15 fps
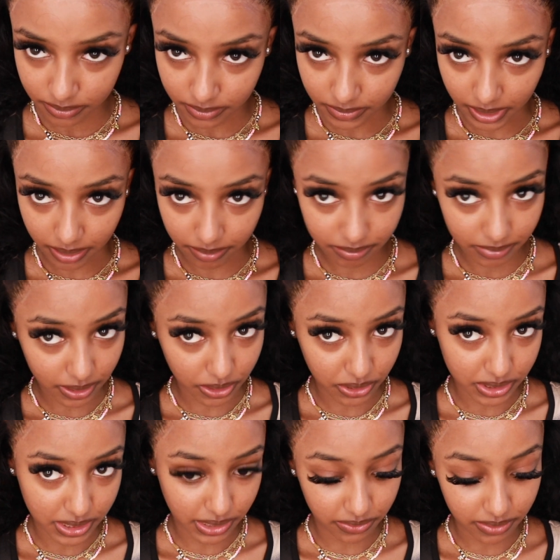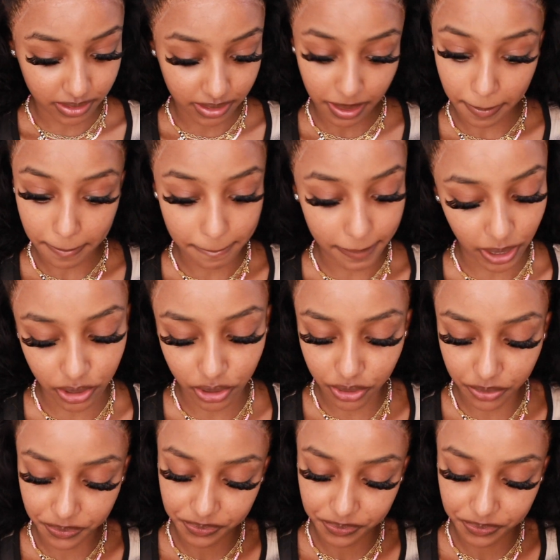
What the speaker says: Yeah, that looks even better.